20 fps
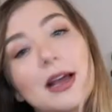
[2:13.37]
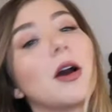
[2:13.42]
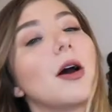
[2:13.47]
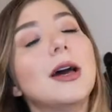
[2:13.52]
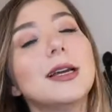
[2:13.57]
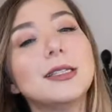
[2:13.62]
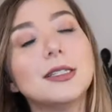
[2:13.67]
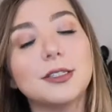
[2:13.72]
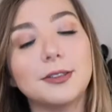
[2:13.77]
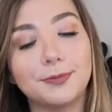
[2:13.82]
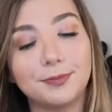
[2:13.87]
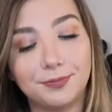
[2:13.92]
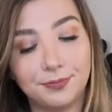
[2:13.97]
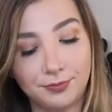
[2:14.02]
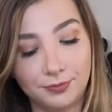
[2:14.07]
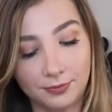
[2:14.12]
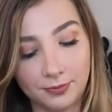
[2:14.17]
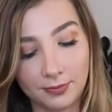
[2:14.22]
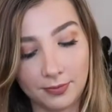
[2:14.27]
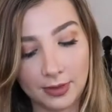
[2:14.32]
I got
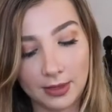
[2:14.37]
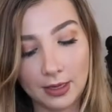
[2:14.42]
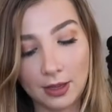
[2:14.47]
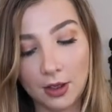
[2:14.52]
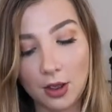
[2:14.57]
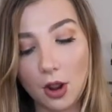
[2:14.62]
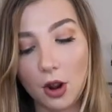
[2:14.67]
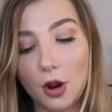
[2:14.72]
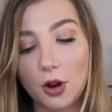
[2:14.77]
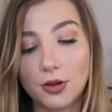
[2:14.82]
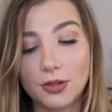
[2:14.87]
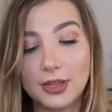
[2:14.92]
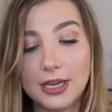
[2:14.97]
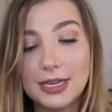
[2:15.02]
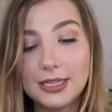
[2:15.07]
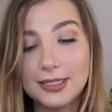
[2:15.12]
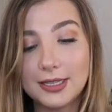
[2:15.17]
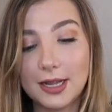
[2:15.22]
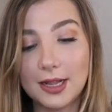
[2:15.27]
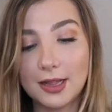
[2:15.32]
are
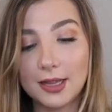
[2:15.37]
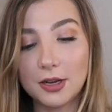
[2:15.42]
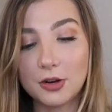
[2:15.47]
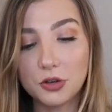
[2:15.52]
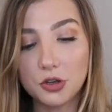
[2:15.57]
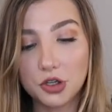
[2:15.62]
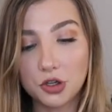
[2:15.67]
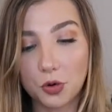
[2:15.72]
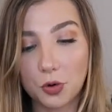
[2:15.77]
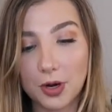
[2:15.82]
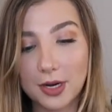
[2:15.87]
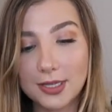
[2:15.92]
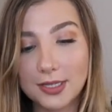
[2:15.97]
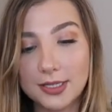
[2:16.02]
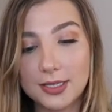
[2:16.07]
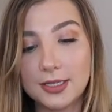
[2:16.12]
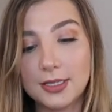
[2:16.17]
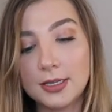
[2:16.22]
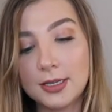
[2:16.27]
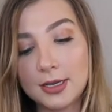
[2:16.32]
these little
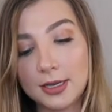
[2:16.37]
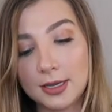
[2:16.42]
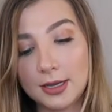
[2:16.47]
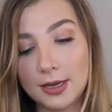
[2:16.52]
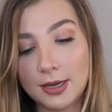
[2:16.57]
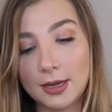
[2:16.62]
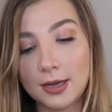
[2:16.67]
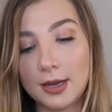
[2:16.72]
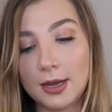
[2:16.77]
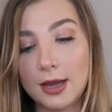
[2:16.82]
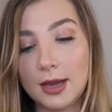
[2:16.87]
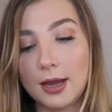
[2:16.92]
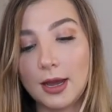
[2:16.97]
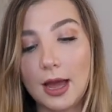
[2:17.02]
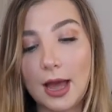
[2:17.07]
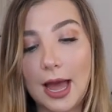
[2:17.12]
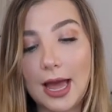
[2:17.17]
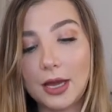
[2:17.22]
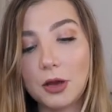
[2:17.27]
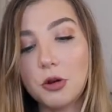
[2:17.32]
shorts.
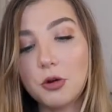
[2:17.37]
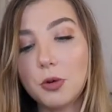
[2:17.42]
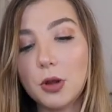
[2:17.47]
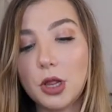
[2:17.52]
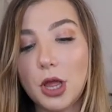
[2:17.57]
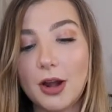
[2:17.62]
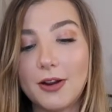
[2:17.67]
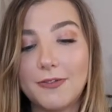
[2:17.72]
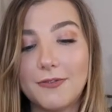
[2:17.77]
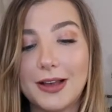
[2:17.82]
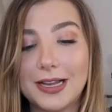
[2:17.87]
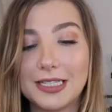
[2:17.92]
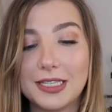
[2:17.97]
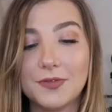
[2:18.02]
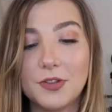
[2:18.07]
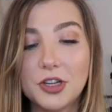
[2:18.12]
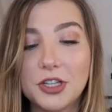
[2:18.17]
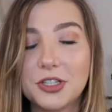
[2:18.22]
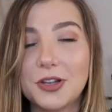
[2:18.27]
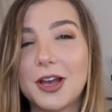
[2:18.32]
I go to a lot of
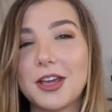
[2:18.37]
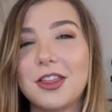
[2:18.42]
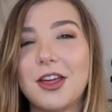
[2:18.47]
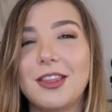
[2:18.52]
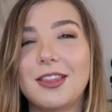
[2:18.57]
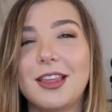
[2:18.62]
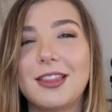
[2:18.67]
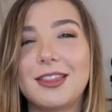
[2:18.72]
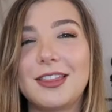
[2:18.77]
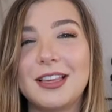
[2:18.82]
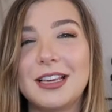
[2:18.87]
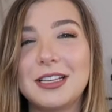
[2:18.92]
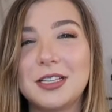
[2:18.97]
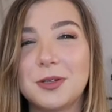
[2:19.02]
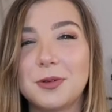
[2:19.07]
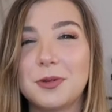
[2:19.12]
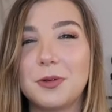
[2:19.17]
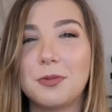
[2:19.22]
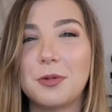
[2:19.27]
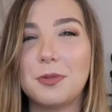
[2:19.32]
festivals, so I thought that
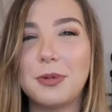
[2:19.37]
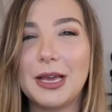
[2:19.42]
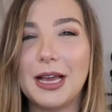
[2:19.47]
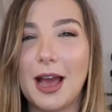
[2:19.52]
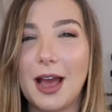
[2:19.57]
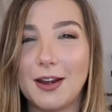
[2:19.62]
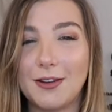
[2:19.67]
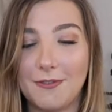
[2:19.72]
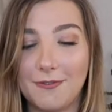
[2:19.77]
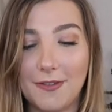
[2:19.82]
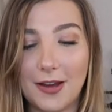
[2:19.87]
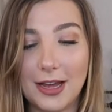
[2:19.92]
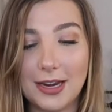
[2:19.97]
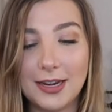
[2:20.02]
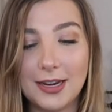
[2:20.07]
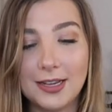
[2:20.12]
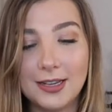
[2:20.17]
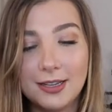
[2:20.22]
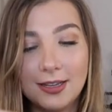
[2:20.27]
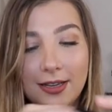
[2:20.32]
these would be kind of
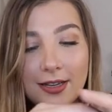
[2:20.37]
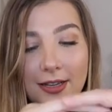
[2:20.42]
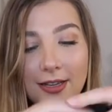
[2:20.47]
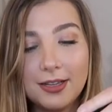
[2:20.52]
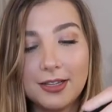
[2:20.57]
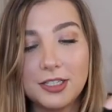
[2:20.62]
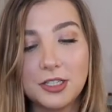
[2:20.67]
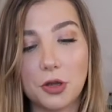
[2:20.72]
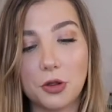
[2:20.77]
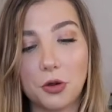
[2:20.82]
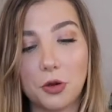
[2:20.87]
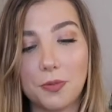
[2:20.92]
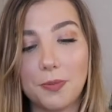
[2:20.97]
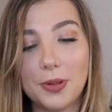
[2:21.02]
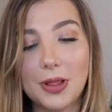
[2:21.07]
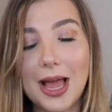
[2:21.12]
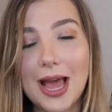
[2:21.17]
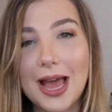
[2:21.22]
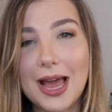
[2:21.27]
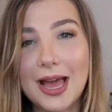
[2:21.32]
fun. So they're
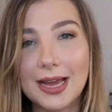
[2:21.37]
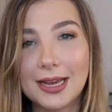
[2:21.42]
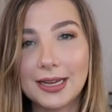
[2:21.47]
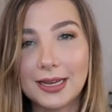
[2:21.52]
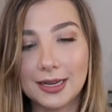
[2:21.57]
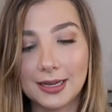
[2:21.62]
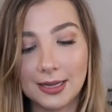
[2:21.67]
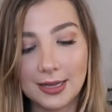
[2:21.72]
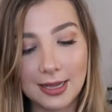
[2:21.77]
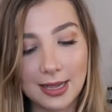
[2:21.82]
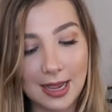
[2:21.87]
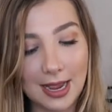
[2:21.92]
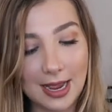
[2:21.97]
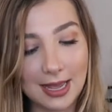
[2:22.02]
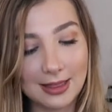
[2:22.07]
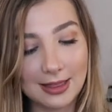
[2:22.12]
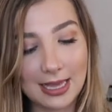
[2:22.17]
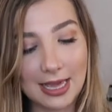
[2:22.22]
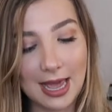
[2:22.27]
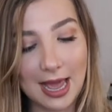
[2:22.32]
black
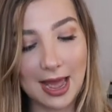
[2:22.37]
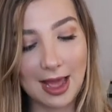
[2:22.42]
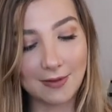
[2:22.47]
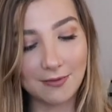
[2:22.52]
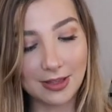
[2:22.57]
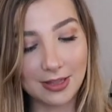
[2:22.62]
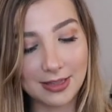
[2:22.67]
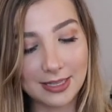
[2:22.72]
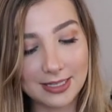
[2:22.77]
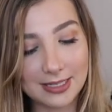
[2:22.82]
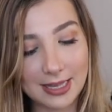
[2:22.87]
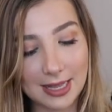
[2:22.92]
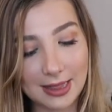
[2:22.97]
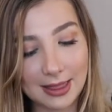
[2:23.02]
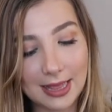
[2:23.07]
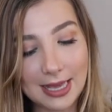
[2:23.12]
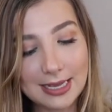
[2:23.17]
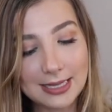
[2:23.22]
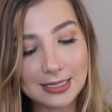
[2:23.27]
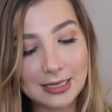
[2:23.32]
and they have this
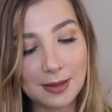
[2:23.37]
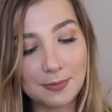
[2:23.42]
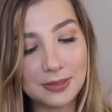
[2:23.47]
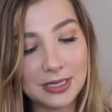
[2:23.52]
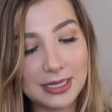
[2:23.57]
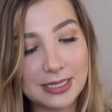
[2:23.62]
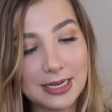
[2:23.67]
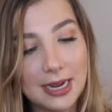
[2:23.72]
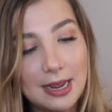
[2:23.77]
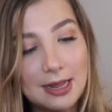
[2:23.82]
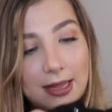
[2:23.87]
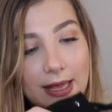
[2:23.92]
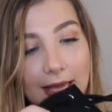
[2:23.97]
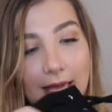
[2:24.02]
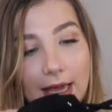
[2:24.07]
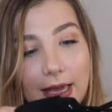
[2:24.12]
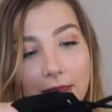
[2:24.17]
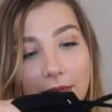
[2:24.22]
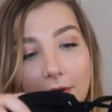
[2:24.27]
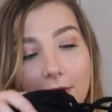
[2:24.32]
lace-up
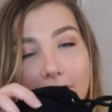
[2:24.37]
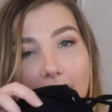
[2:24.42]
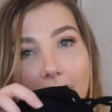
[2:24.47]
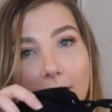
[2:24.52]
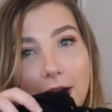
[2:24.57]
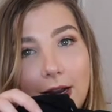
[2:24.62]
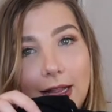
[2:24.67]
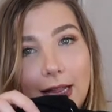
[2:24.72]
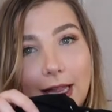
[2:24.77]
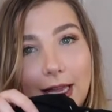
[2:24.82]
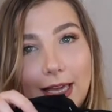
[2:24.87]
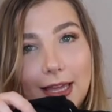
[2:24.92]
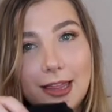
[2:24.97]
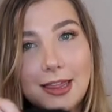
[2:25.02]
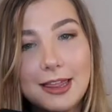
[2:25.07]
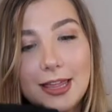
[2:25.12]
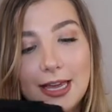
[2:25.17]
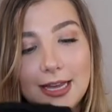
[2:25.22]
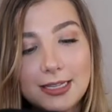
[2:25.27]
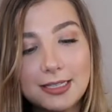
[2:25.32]
detailing in the front like
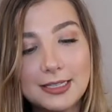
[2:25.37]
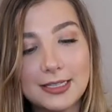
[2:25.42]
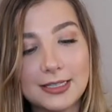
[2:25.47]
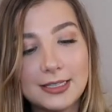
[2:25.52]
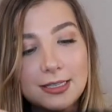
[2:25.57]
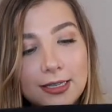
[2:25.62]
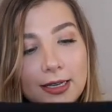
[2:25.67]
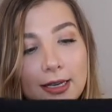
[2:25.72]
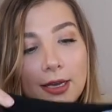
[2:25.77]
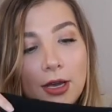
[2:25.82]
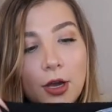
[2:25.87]
this.